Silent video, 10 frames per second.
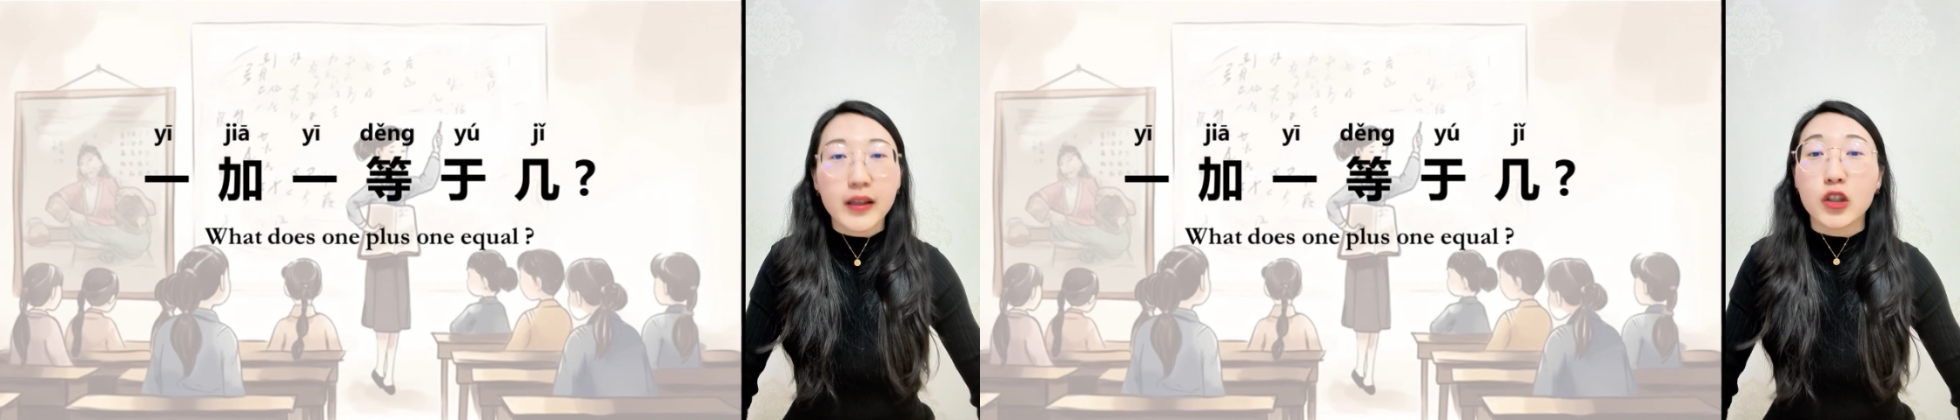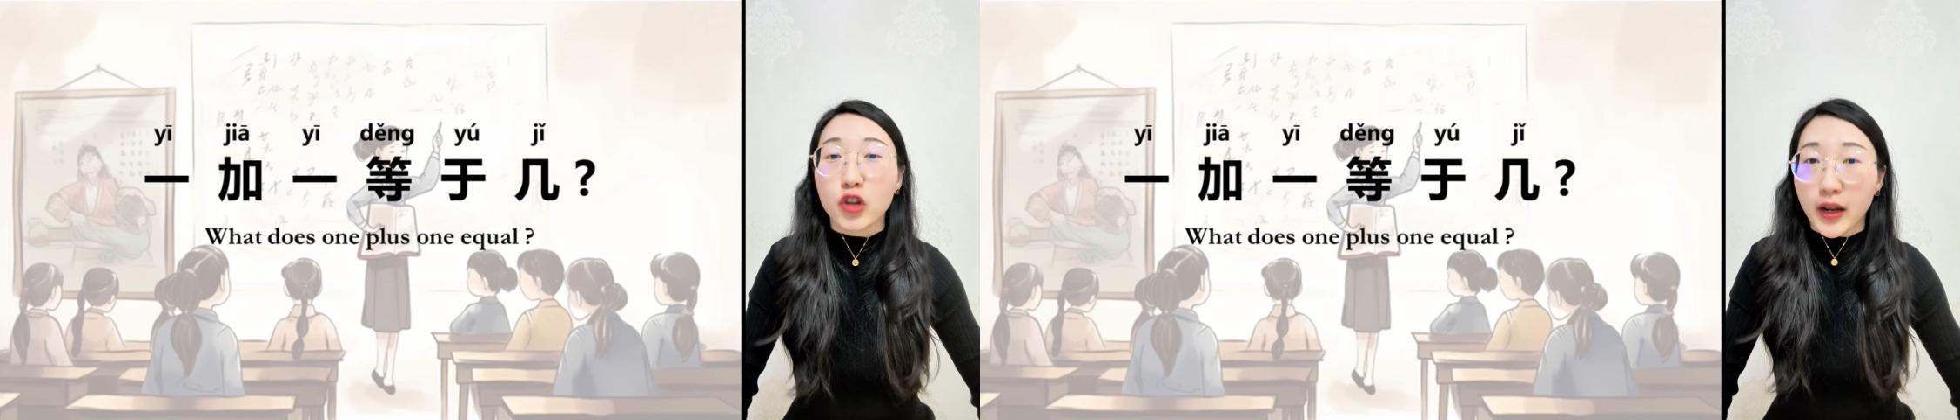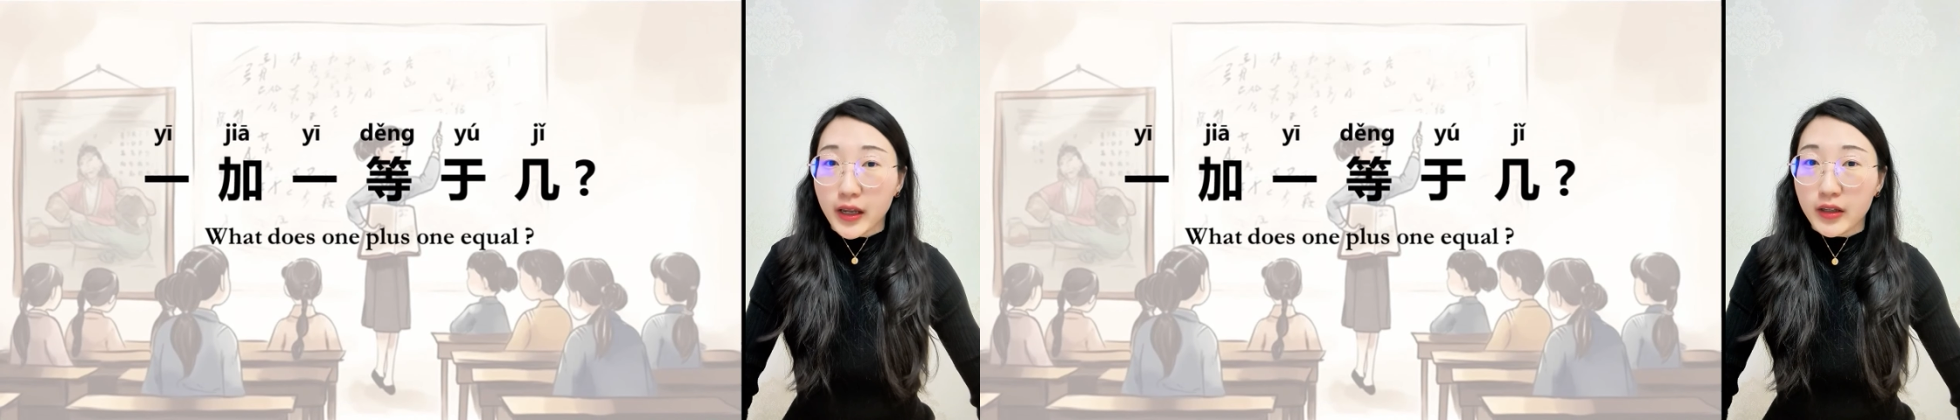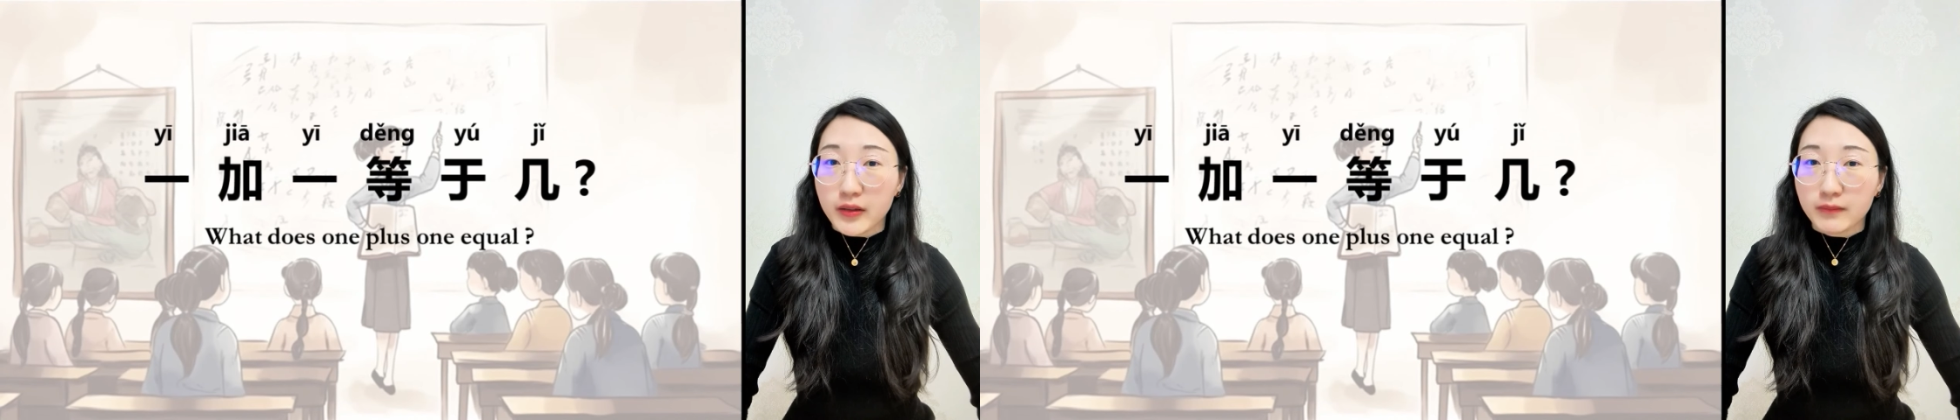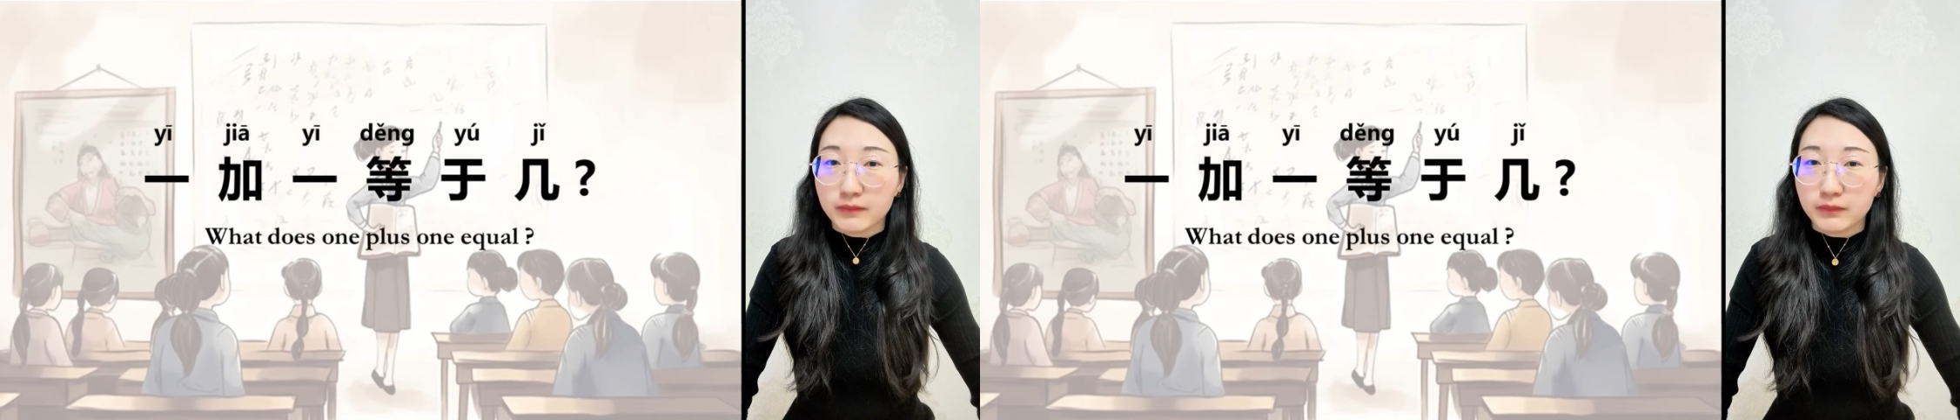in
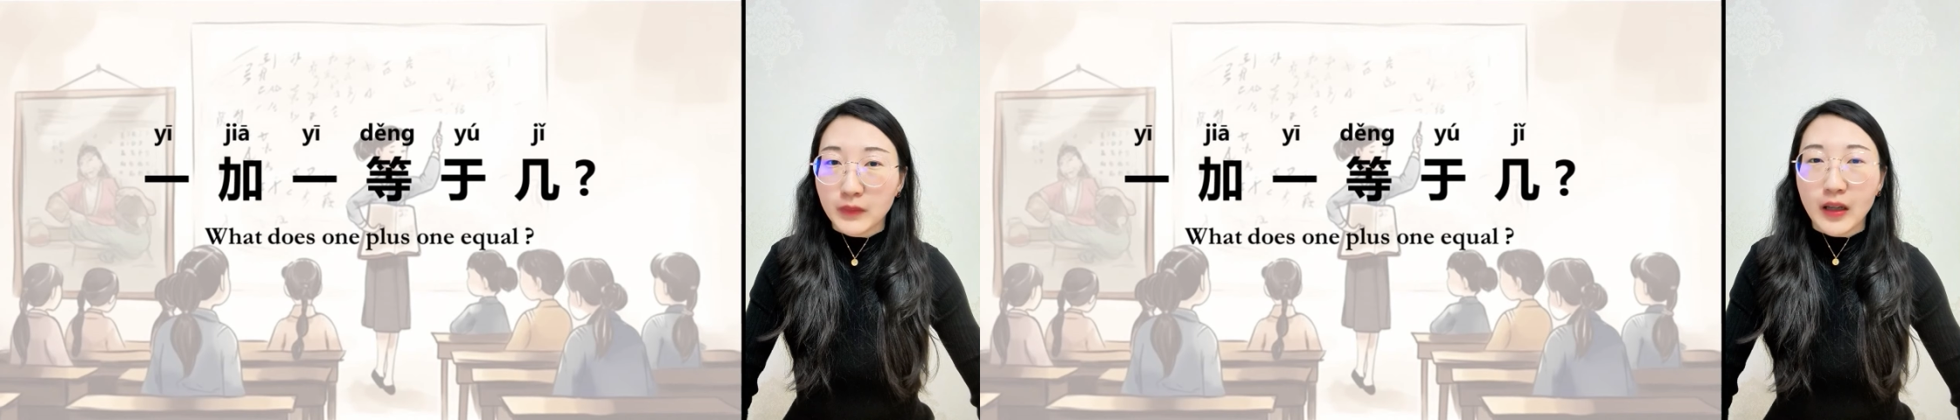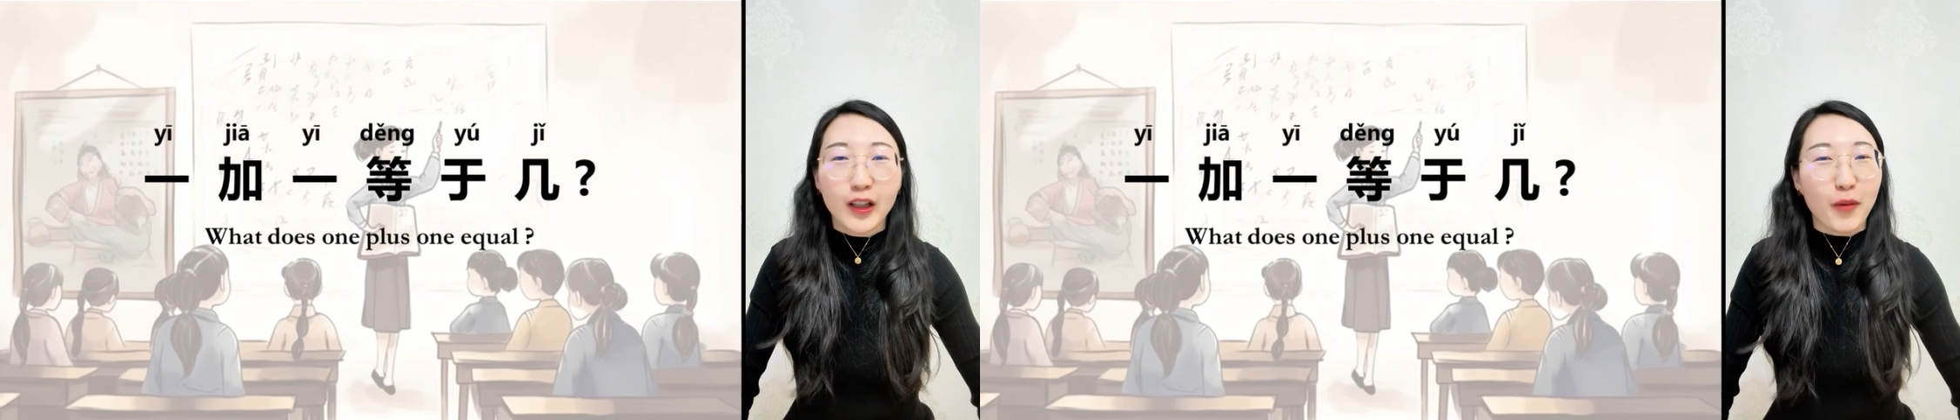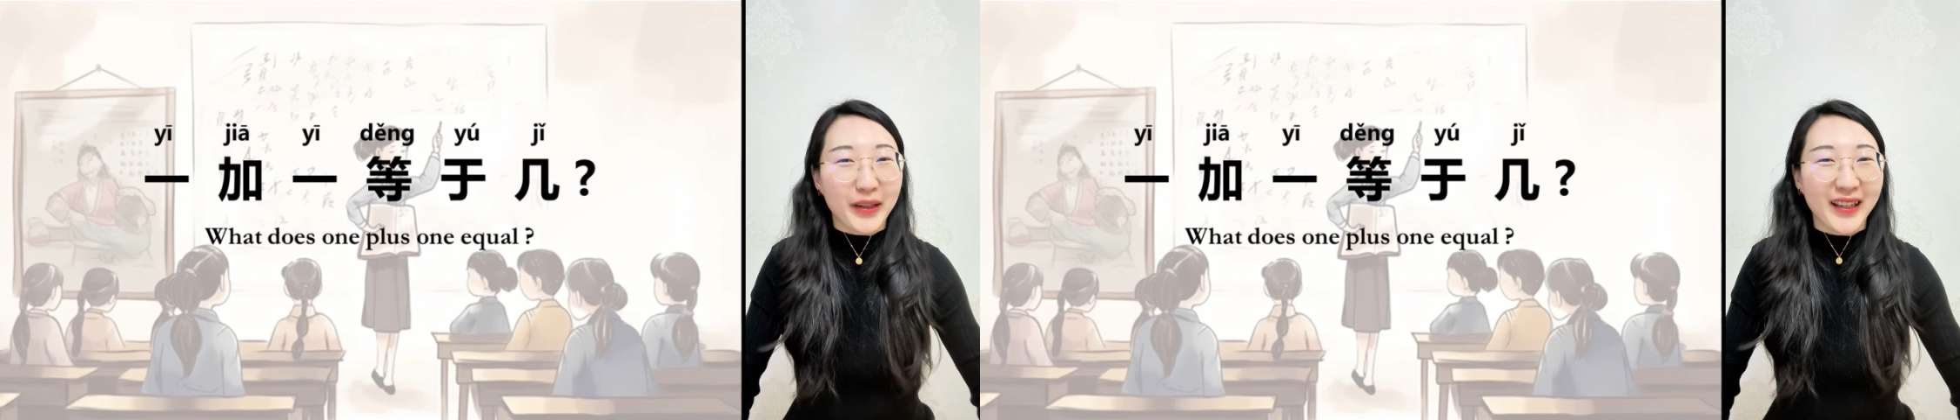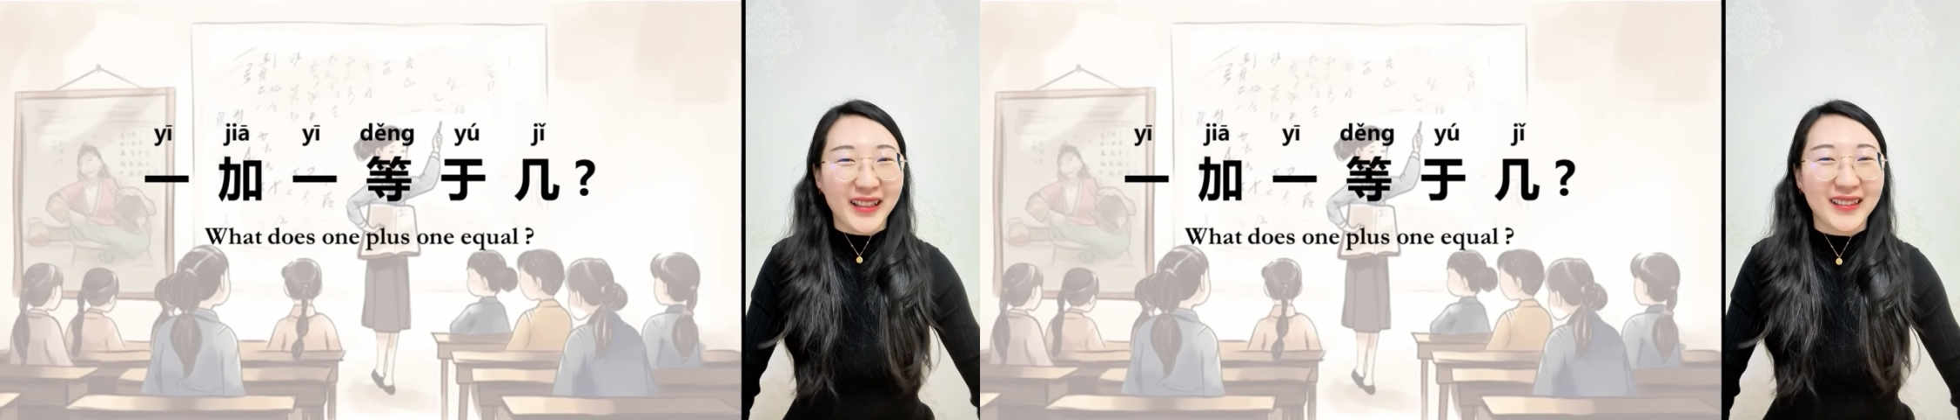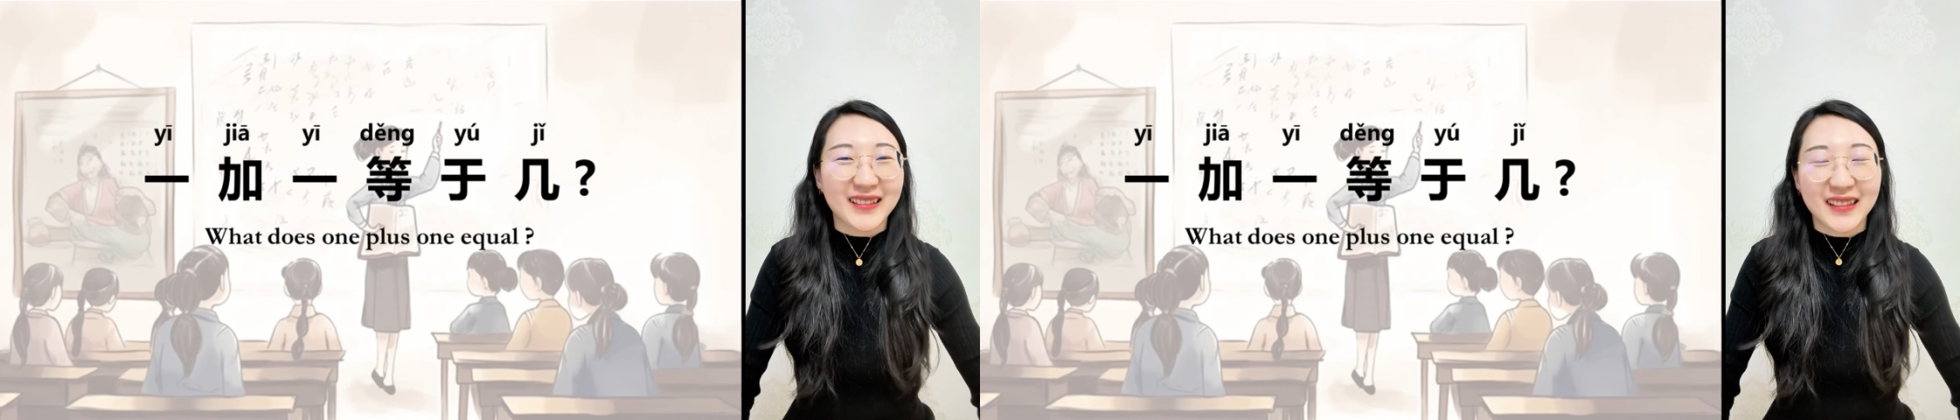Chinese. No, I'm kidding.